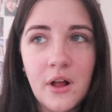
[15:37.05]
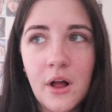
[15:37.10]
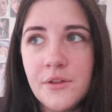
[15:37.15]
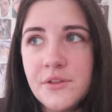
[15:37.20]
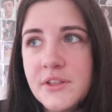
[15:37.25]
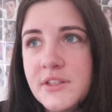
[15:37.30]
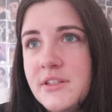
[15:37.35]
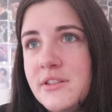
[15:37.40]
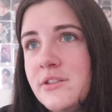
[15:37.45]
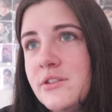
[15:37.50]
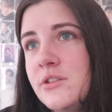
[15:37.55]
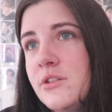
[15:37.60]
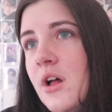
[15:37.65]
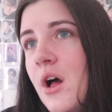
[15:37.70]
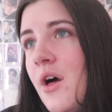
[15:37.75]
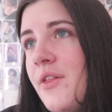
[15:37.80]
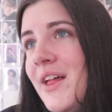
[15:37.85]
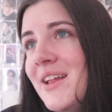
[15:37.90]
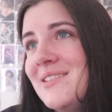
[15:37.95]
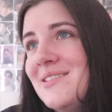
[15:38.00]
All
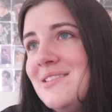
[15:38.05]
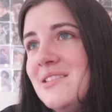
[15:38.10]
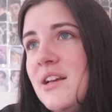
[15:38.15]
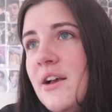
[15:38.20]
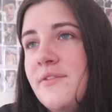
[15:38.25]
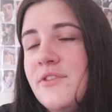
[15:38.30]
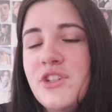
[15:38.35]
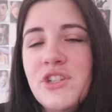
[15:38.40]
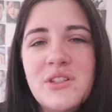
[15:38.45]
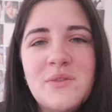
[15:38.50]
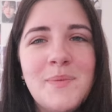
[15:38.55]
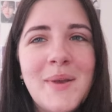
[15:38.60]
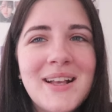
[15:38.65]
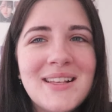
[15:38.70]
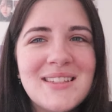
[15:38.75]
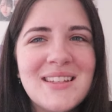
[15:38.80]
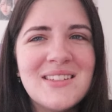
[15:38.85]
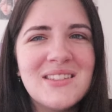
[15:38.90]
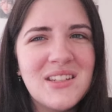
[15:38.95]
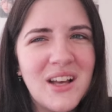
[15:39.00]
that stuff. It just
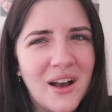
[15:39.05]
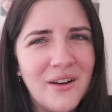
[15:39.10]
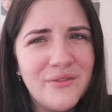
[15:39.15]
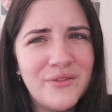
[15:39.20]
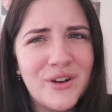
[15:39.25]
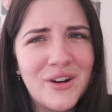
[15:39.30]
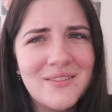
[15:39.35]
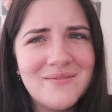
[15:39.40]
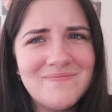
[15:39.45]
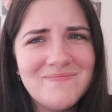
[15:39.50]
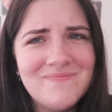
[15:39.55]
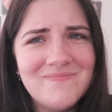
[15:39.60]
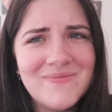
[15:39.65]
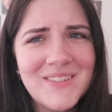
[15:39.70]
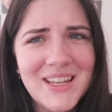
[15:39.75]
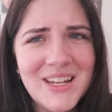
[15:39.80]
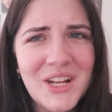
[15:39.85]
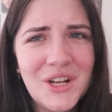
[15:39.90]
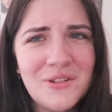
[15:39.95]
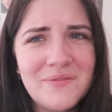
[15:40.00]
makes it tougher,
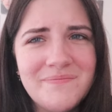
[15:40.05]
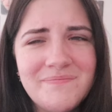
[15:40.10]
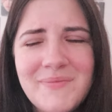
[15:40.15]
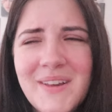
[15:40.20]
you know?